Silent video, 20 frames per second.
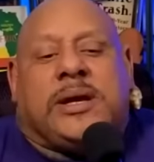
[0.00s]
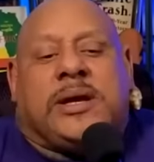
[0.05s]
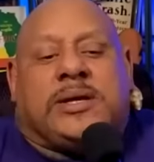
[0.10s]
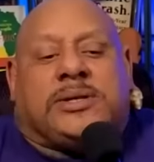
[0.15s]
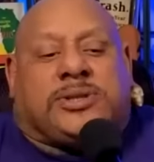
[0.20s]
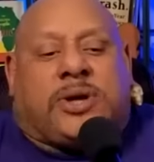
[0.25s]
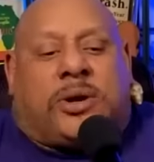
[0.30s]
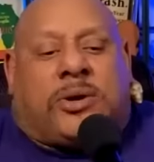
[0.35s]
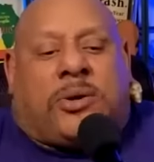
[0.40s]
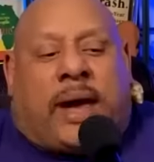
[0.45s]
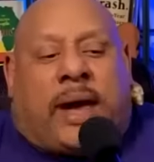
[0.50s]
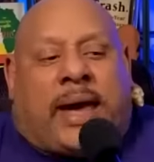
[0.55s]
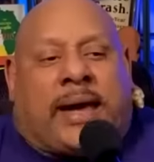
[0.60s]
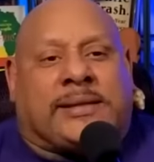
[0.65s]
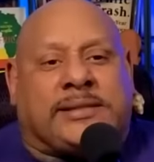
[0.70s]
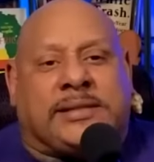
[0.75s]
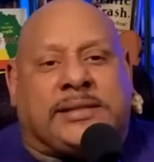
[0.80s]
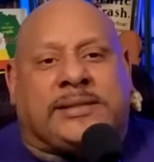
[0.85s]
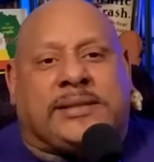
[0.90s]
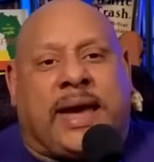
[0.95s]
So right.
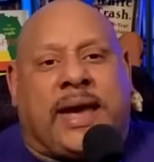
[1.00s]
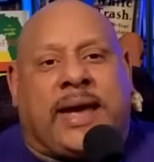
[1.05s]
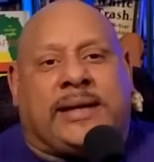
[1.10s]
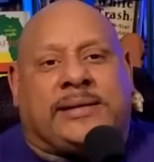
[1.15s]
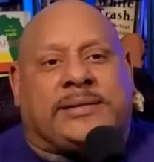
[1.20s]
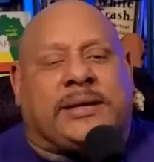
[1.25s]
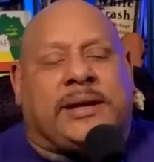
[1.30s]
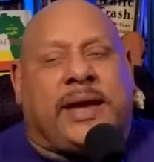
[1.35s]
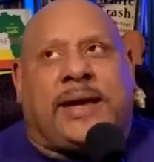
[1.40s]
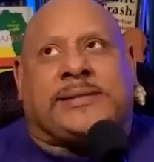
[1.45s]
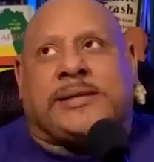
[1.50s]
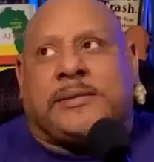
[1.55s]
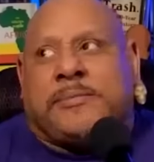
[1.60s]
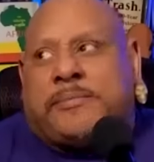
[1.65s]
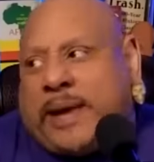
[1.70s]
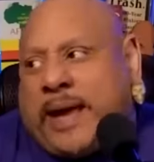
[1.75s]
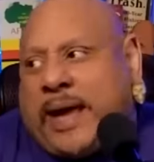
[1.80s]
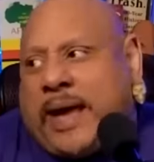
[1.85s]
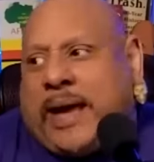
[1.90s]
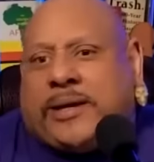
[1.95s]
as a as a as a
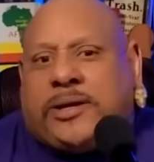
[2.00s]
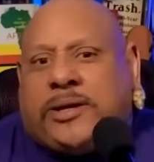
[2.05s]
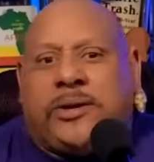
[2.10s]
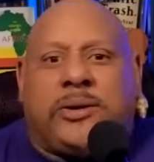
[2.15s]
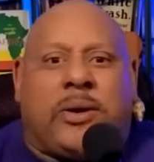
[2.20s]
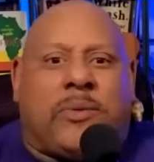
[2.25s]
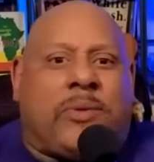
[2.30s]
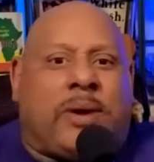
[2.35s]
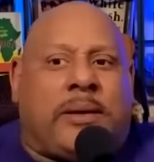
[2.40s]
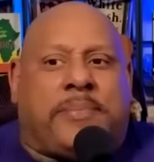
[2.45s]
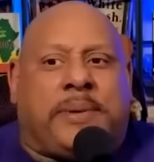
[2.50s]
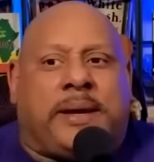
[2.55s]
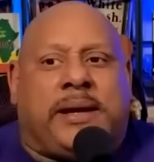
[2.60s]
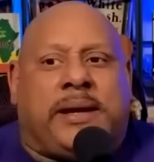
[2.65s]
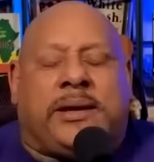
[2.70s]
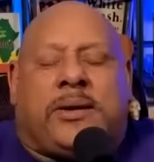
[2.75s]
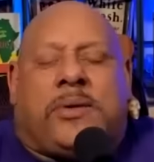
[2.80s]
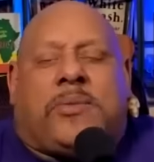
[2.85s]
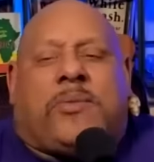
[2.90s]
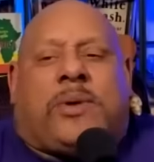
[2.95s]
man, you don't want to be,
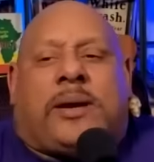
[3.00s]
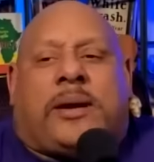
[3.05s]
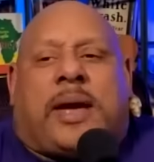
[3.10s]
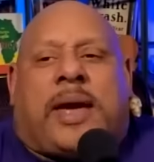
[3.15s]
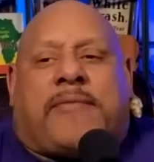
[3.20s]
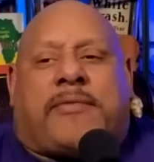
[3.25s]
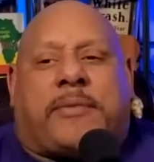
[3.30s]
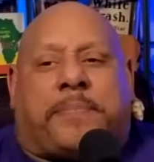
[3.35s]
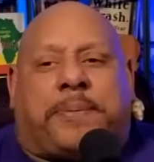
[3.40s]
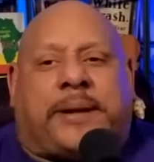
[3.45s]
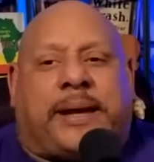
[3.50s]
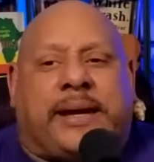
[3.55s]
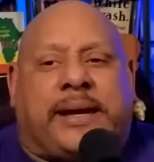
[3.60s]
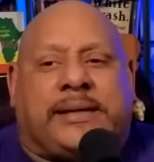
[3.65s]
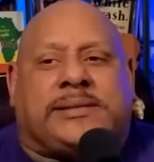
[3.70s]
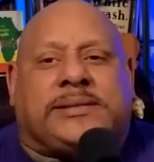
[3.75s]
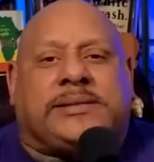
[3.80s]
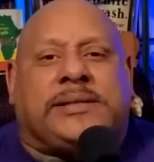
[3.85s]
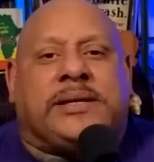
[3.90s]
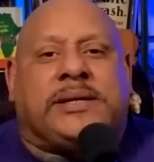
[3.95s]
you don't want to have a
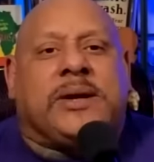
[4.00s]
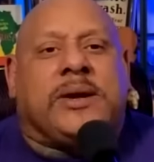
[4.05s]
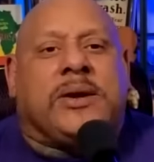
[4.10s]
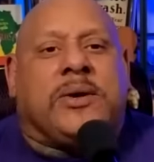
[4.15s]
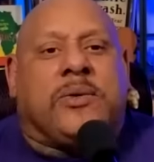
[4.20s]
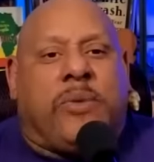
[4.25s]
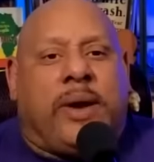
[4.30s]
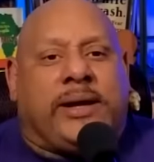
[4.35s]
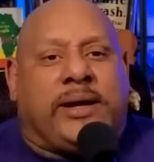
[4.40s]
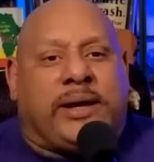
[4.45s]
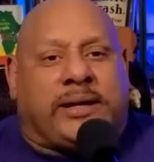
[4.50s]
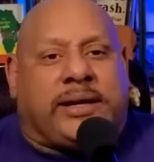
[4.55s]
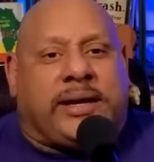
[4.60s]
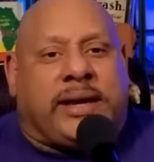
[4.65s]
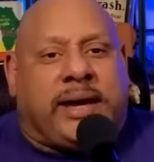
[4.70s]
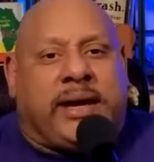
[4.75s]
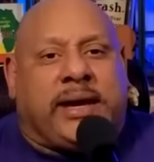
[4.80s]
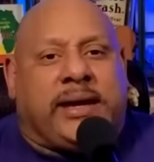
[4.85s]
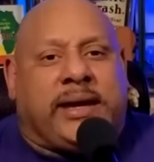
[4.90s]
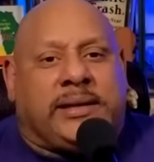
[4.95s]
place where your
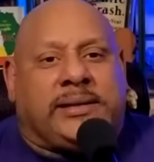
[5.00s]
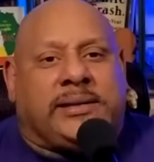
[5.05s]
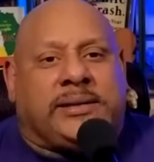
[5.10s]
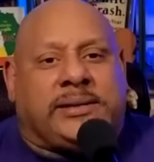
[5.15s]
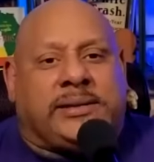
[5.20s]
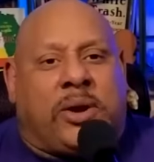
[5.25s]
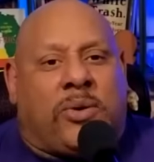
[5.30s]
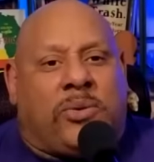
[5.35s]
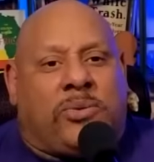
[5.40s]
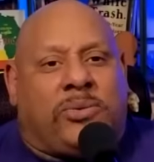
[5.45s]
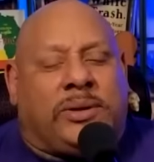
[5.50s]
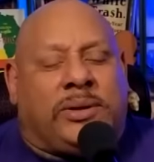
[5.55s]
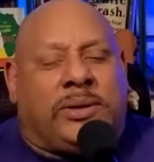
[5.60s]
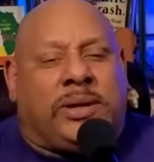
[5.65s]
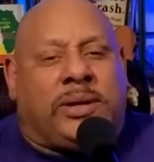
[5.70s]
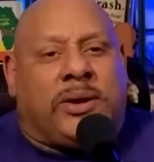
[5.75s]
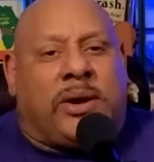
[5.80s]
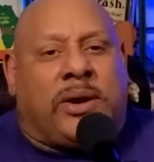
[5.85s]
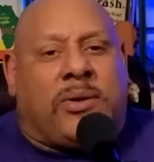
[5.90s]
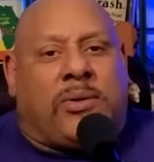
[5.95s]
kid don't,
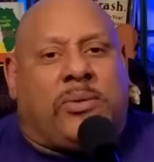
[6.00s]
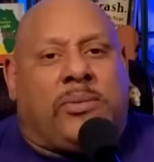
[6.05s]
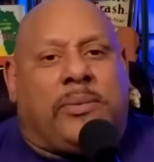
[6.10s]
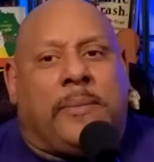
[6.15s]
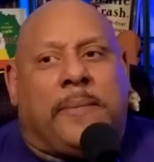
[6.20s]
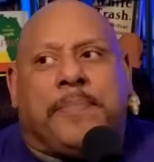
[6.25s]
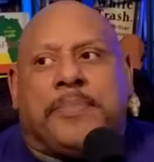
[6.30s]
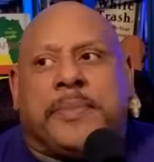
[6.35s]
you know.